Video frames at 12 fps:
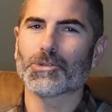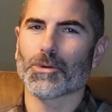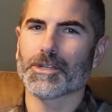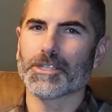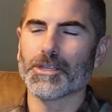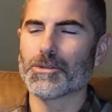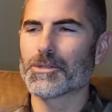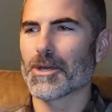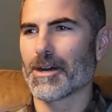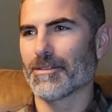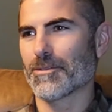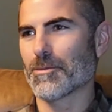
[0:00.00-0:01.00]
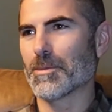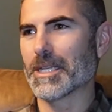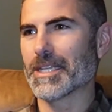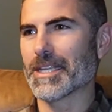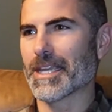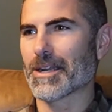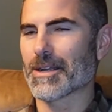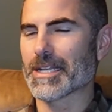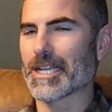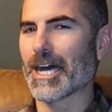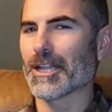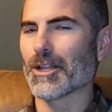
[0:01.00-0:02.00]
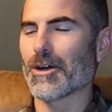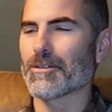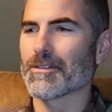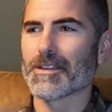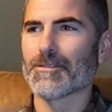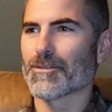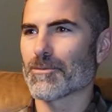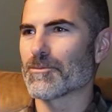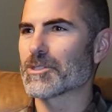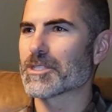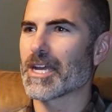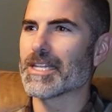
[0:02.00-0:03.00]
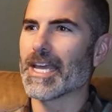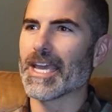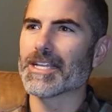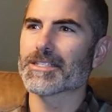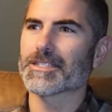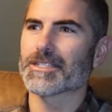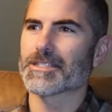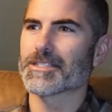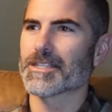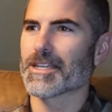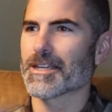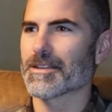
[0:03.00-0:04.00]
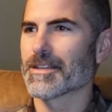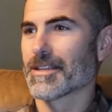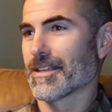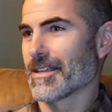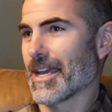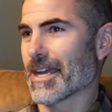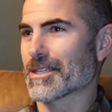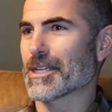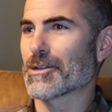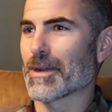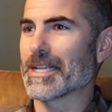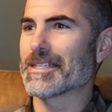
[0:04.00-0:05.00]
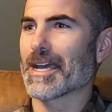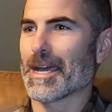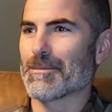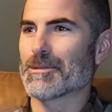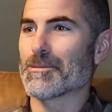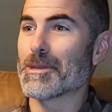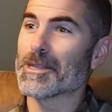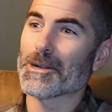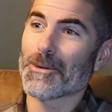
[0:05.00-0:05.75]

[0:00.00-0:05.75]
Jordan, Utah. If you've been to the area, not long from Sundance, it's actually a great time to be there